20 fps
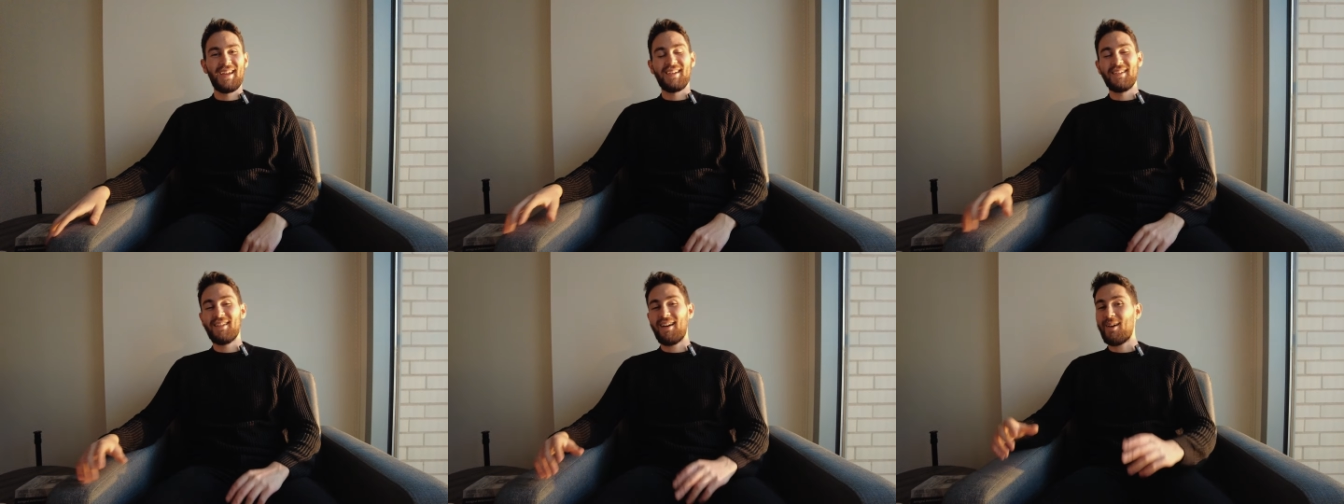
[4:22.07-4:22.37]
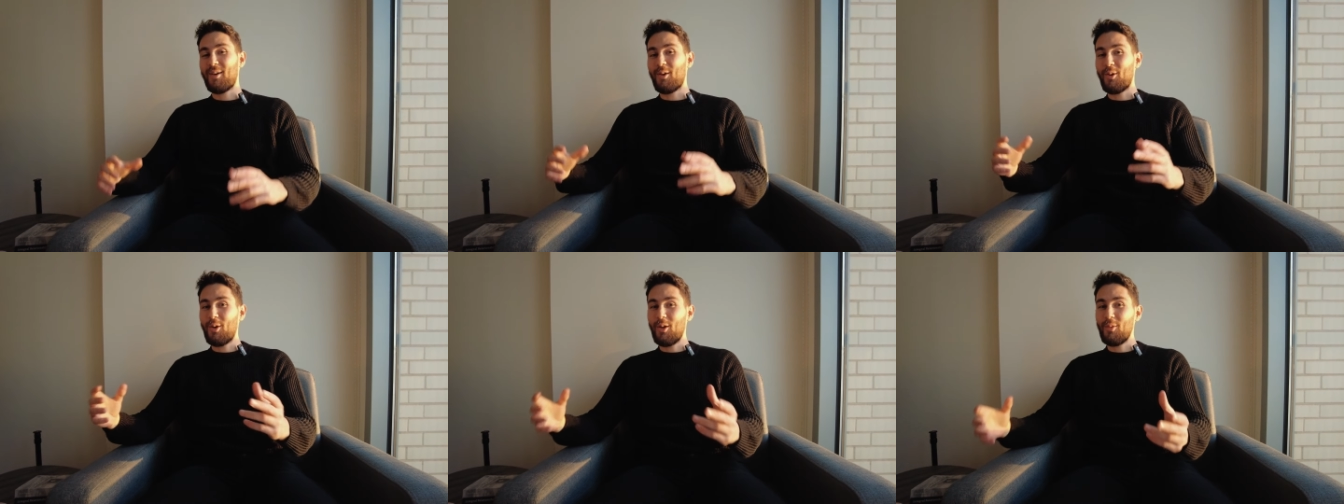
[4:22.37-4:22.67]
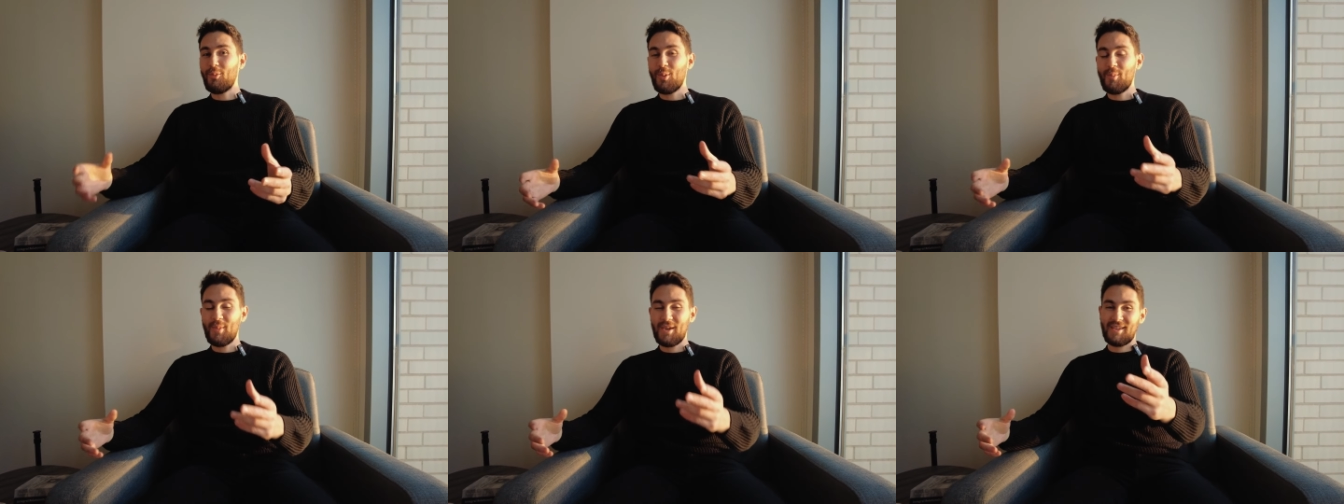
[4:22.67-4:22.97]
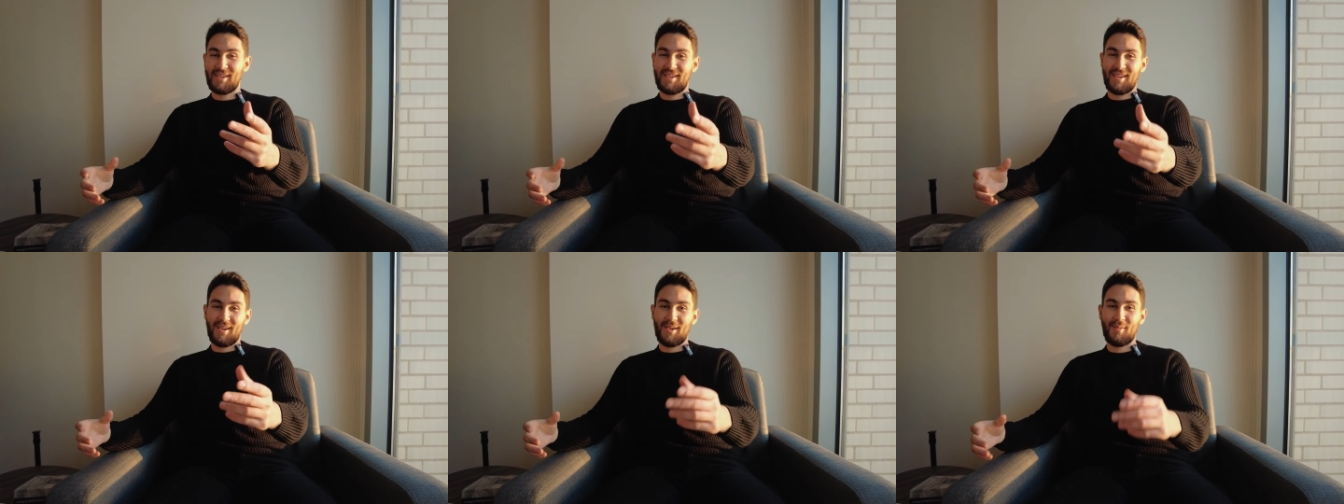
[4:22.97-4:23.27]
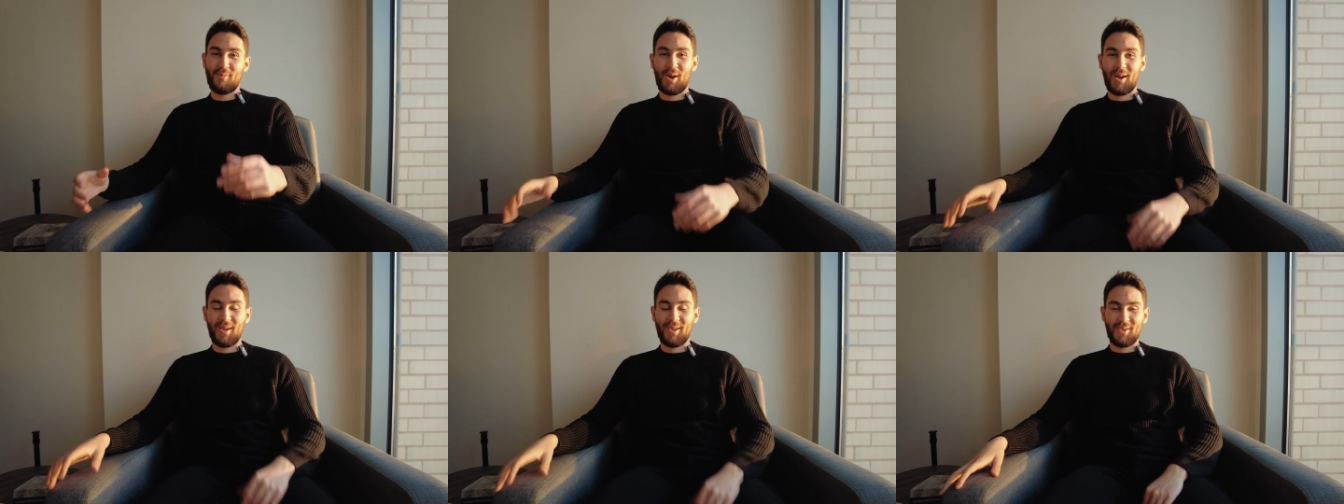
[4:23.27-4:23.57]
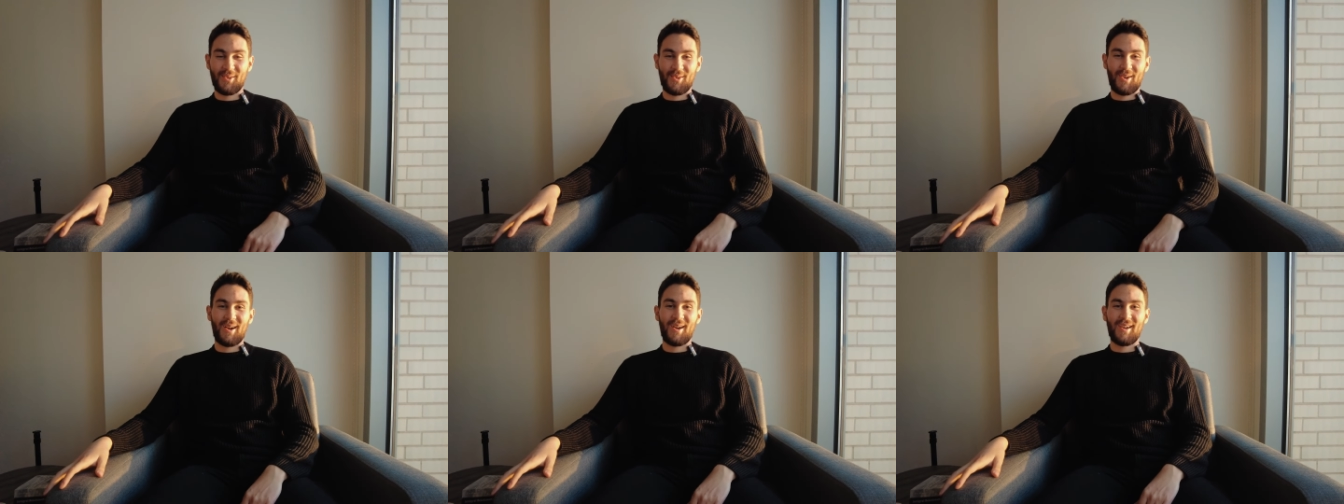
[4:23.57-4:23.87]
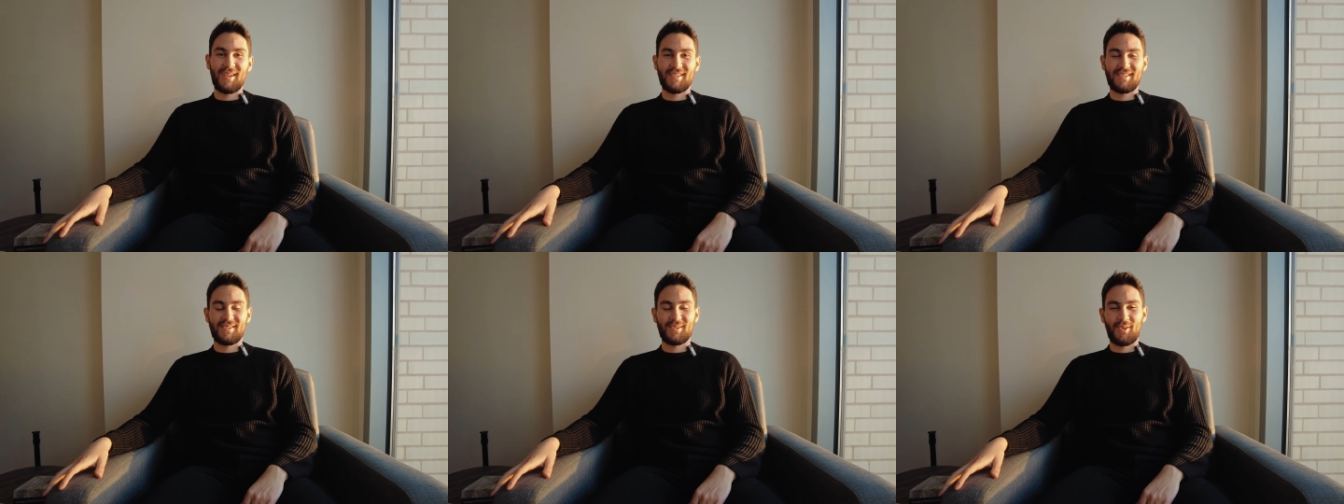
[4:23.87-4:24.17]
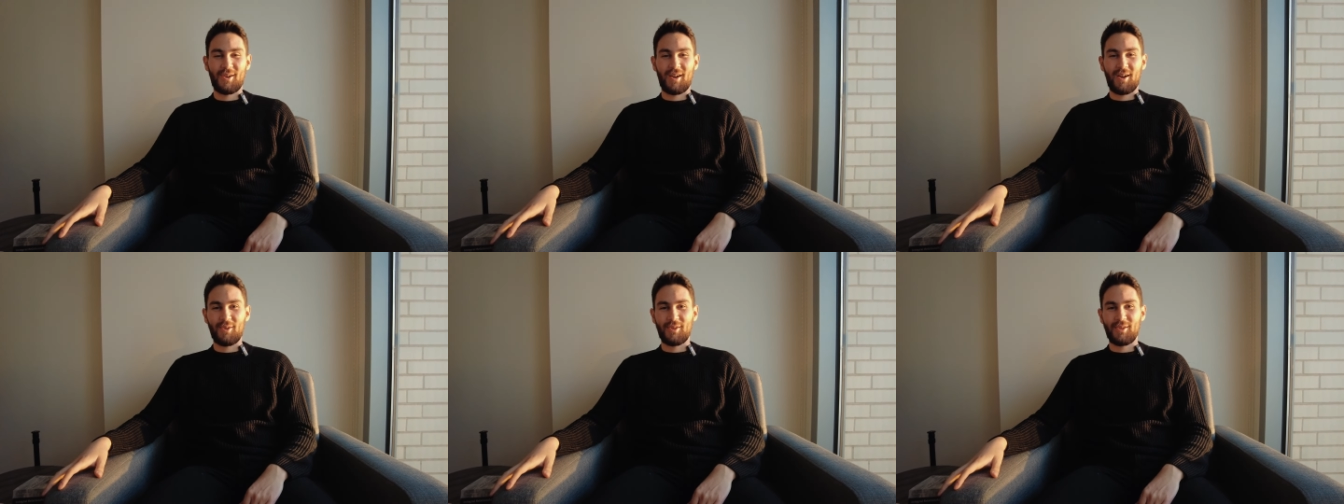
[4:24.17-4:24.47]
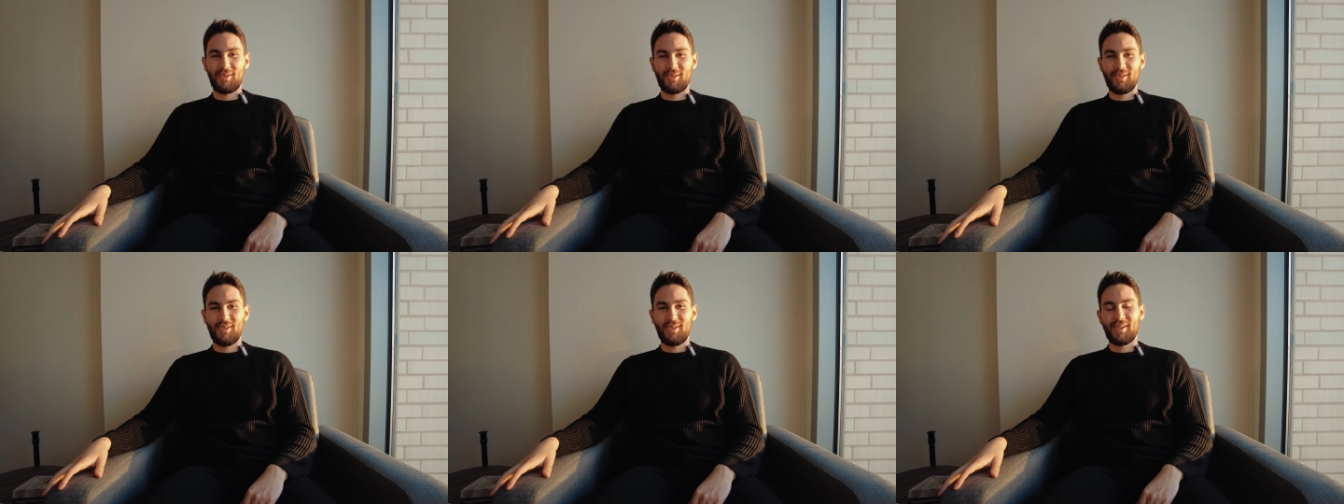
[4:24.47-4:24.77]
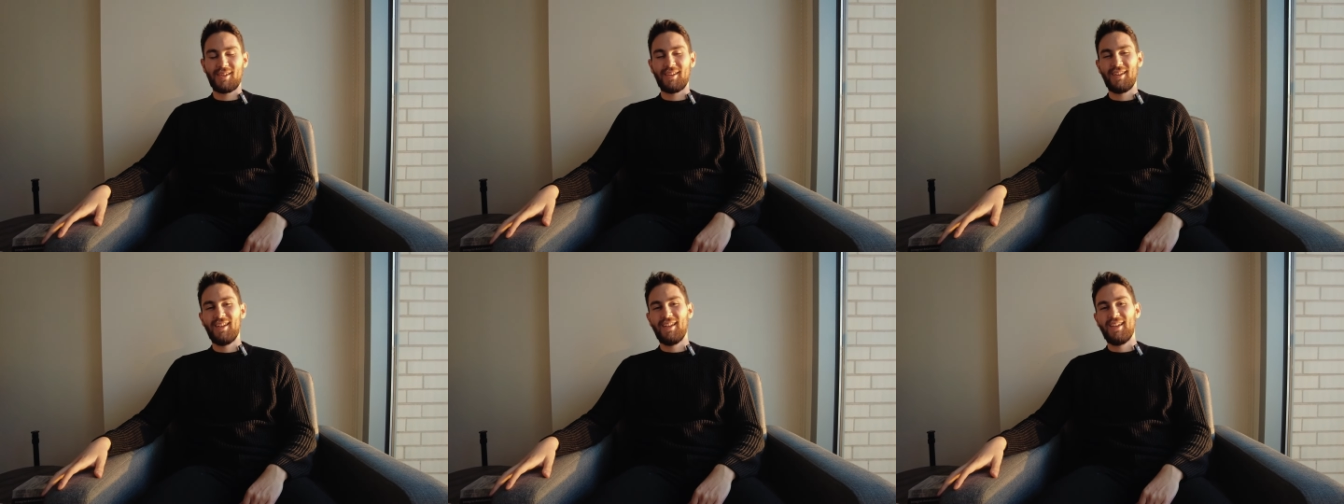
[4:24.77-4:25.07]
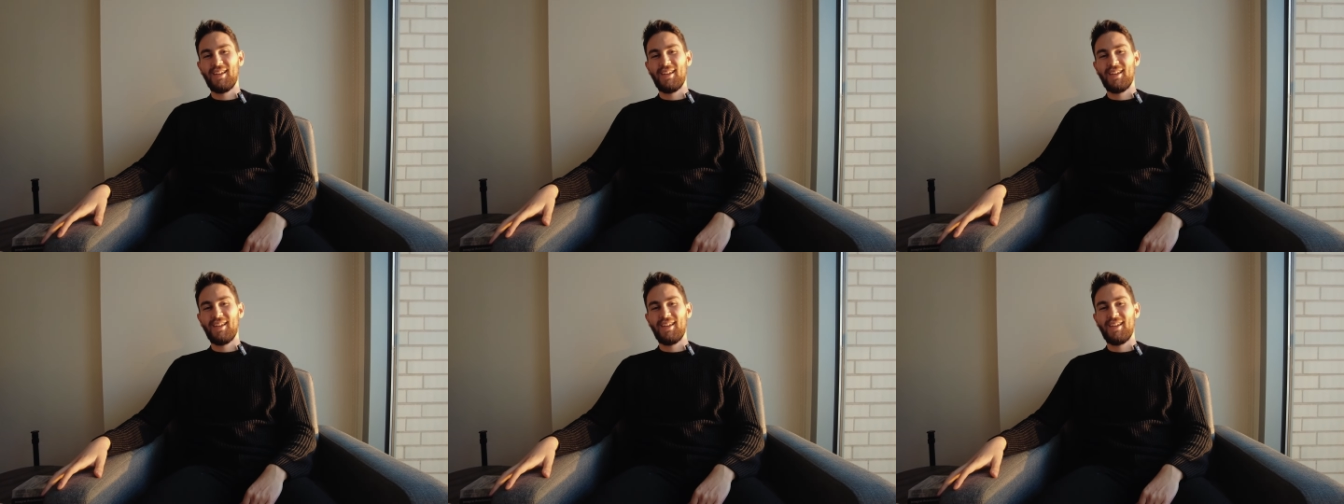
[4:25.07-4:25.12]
Not all women care about your height or how you look.